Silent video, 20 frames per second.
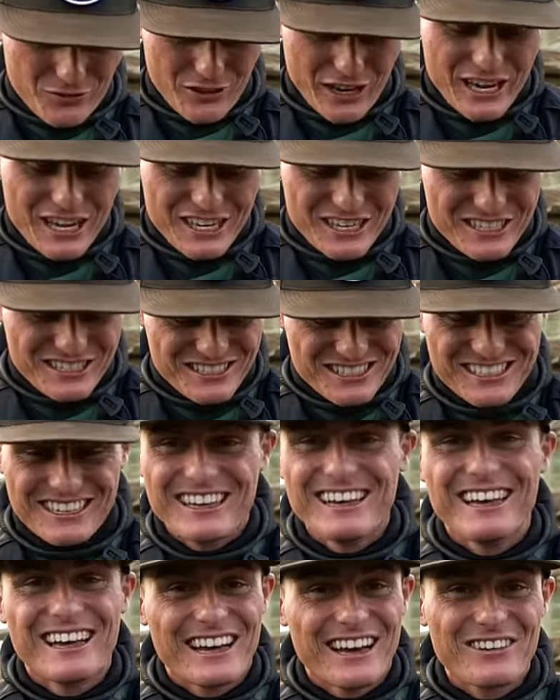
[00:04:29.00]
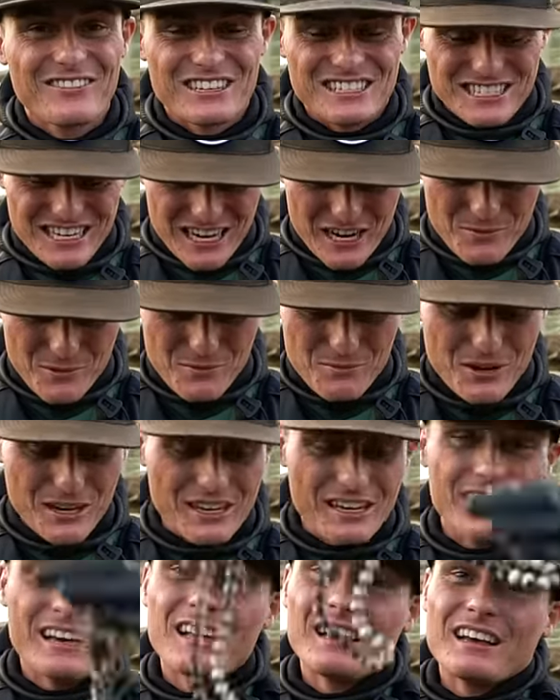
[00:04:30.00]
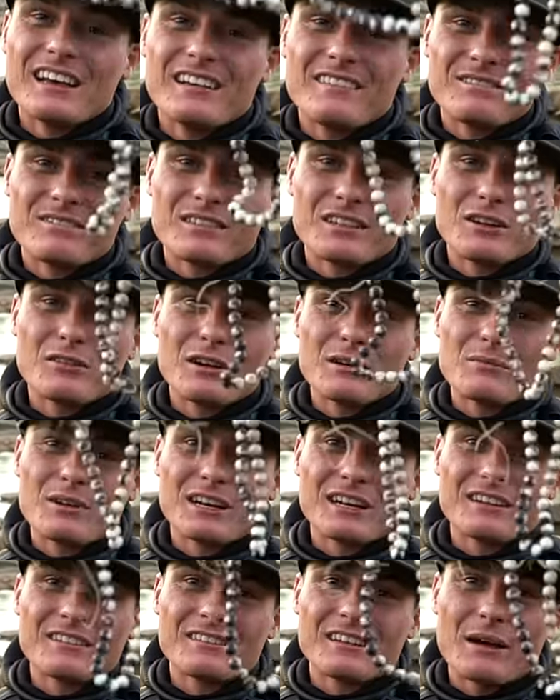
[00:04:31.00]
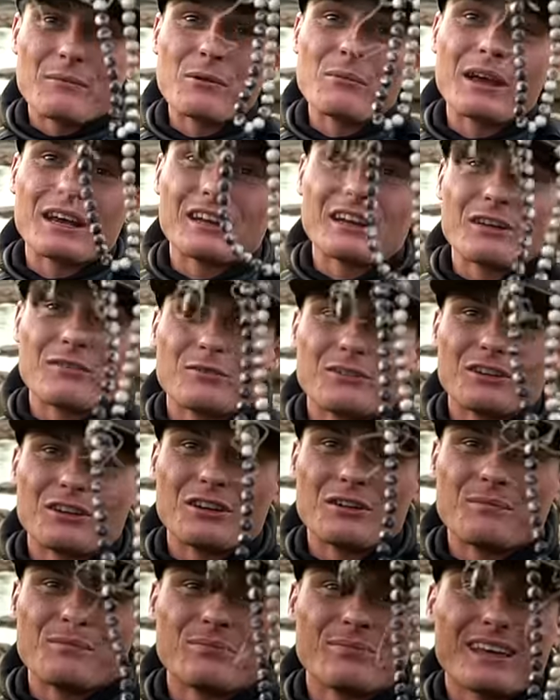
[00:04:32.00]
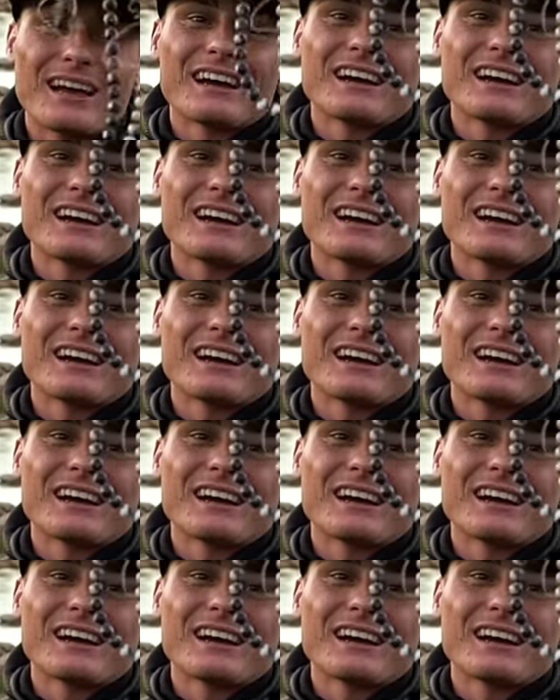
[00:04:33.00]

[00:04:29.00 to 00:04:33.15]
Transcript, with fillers: face. that have been terrible, but you know what, Brandon? I'm gonna make it up to you.